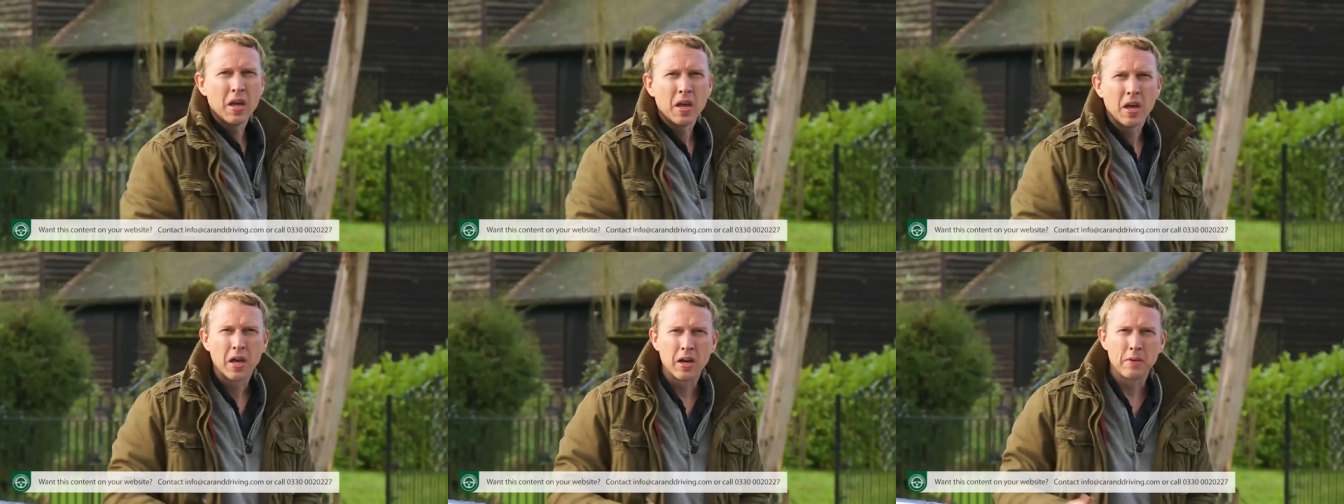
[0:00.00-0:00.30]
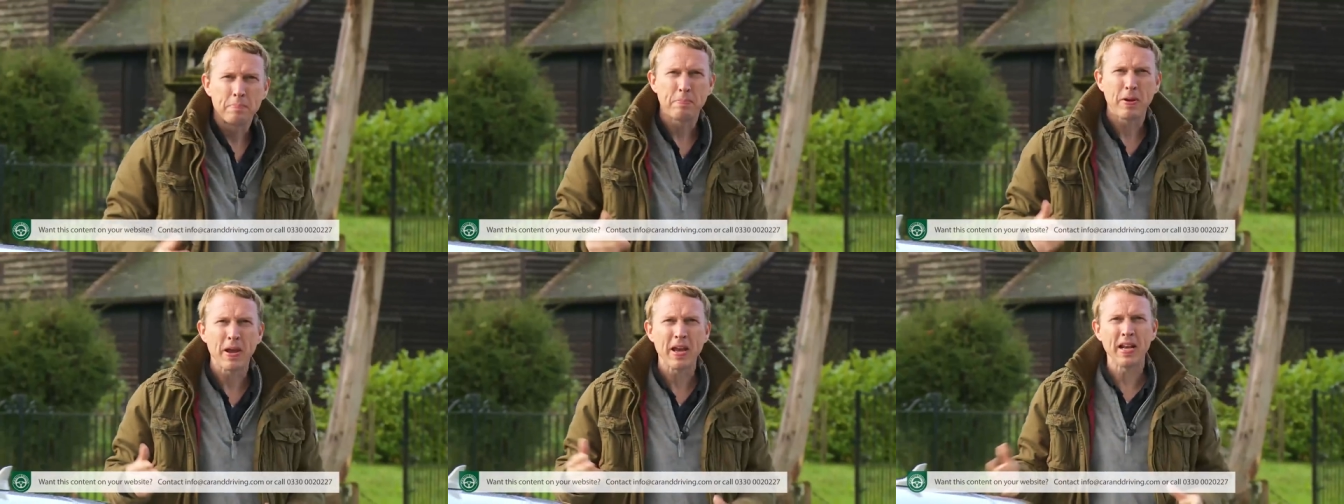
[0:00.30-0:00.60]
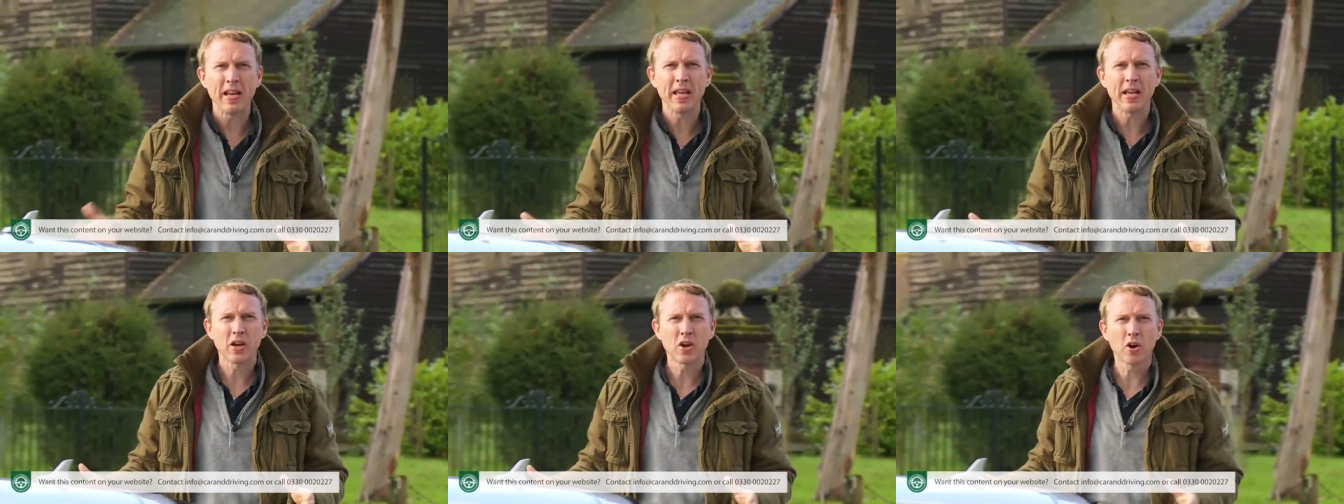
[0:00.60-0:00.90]
An
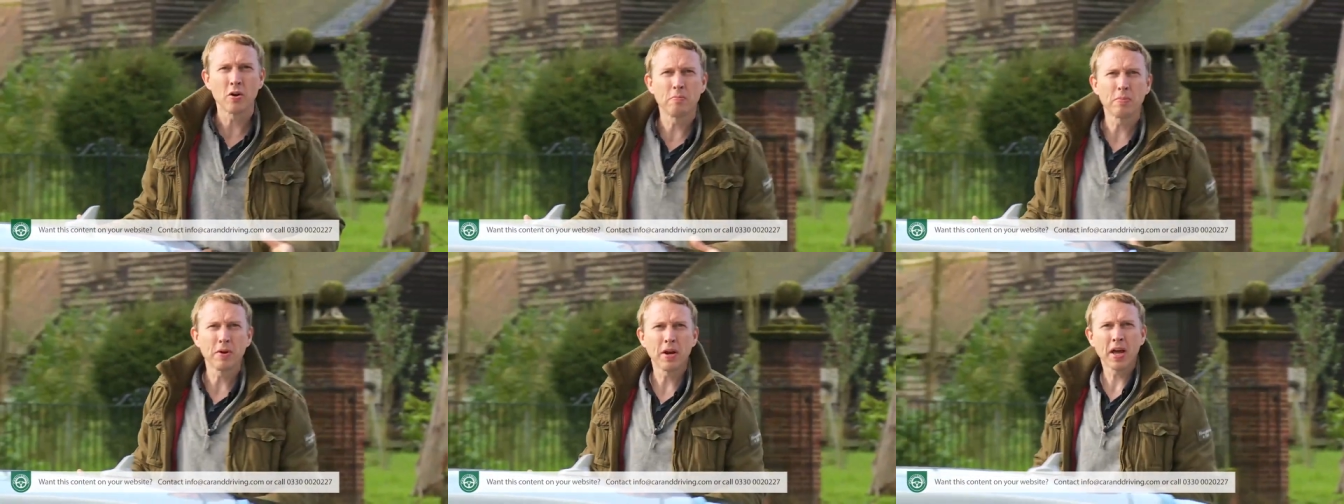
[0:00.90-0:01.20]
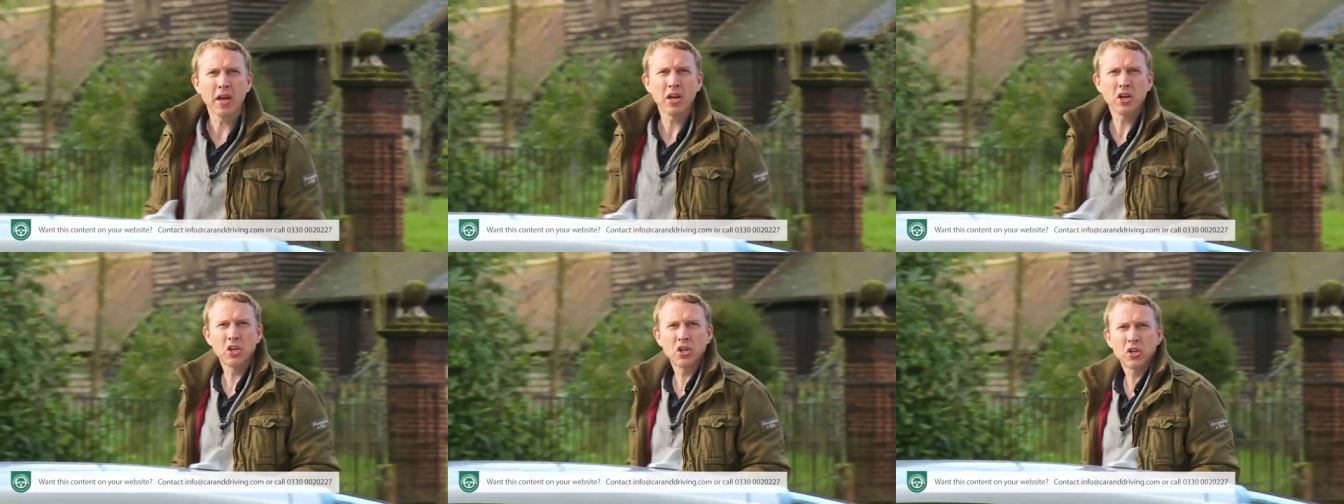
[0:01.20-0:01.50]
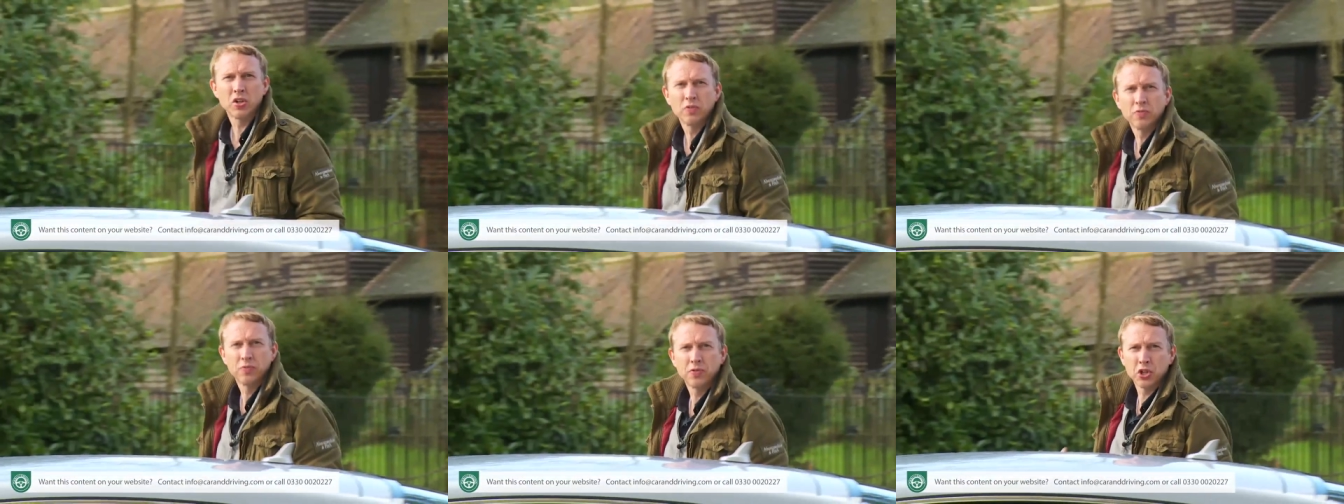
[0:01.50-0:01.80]
appealing
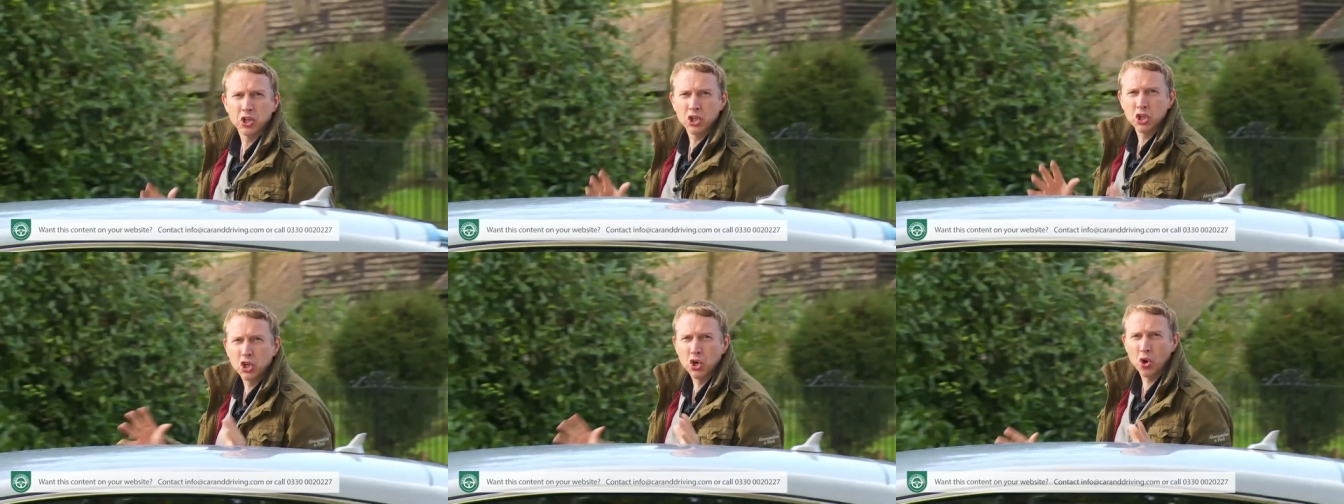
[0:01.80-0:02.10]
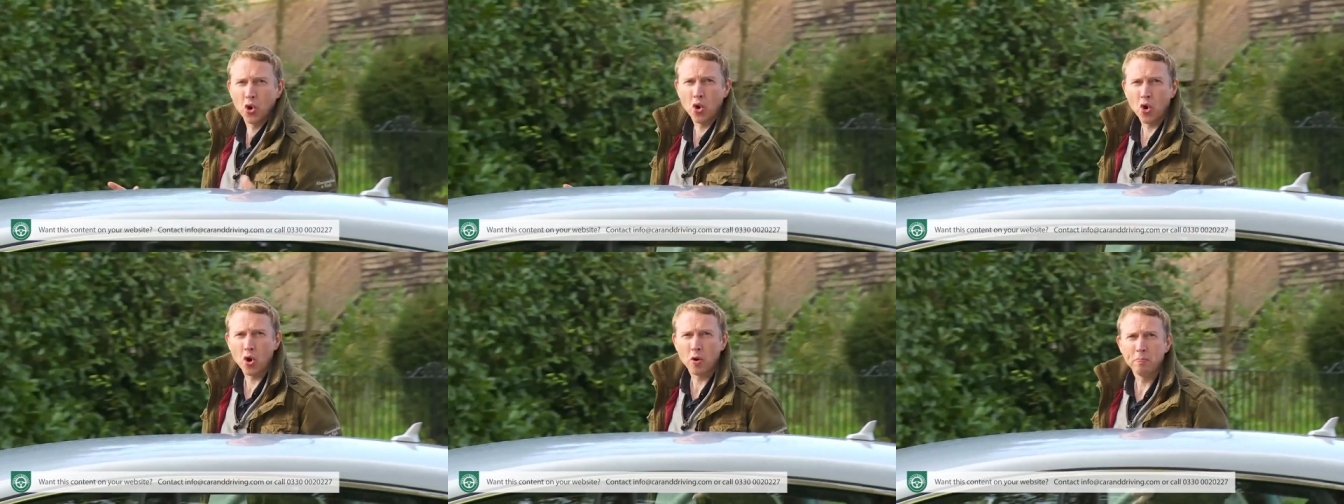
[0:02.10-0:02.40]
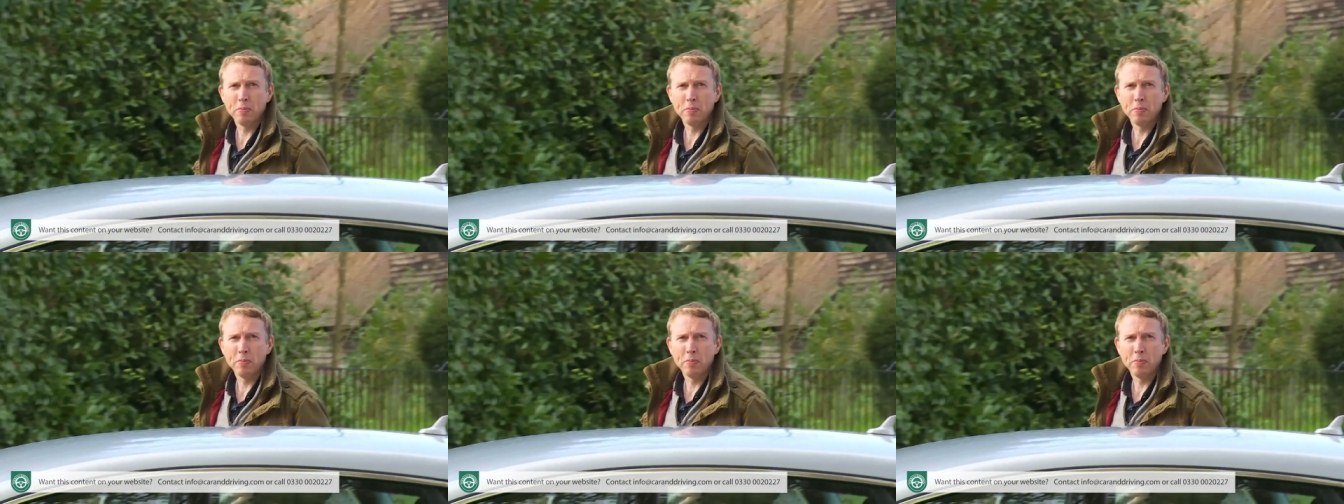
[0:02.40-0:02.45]
combination for sure,